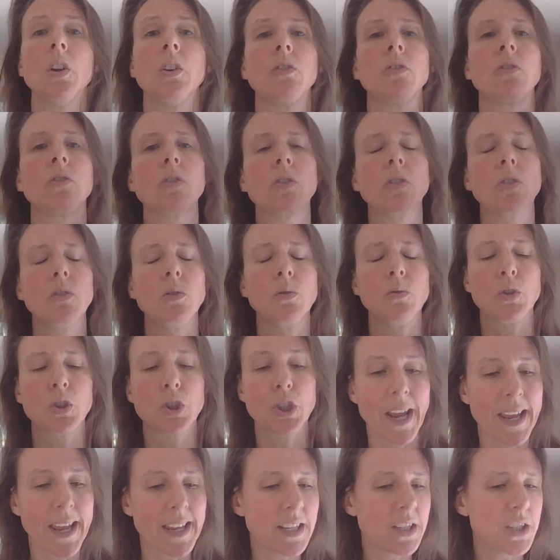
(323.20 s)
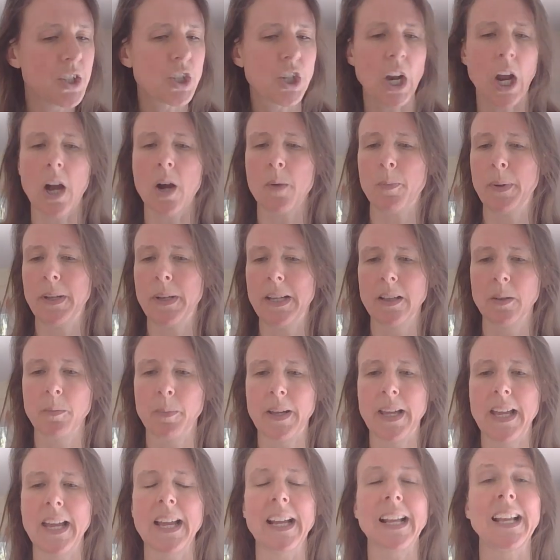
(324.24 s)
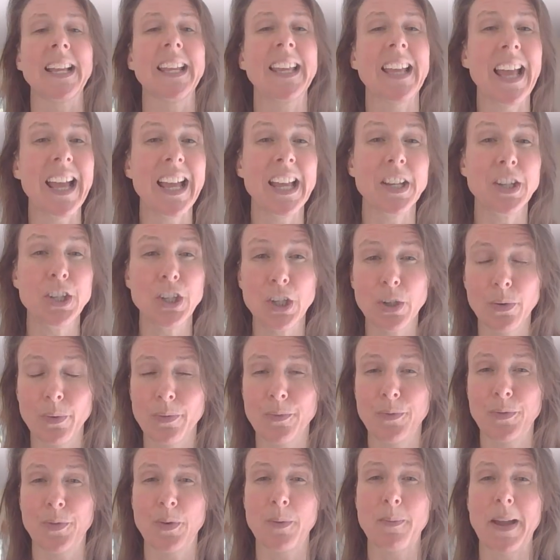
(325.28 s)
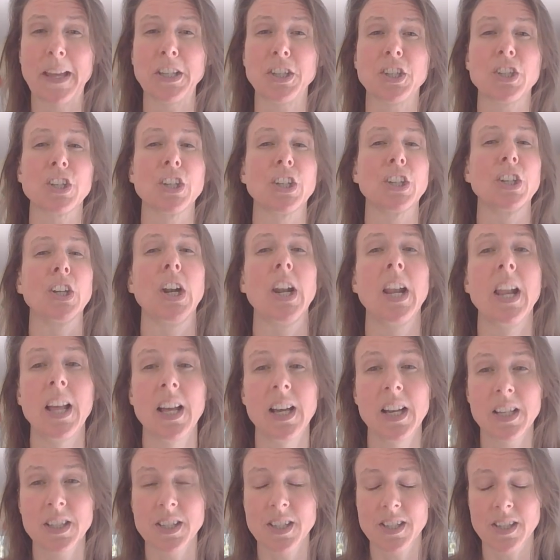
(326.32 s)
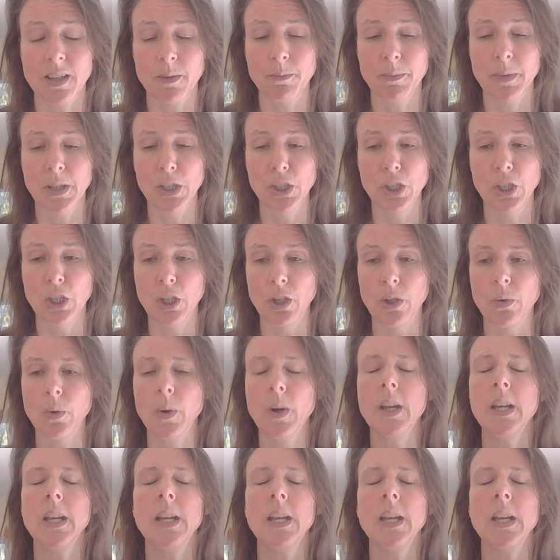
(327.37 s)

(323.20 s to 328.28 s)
to change it up a little bit, get new information, learn something new,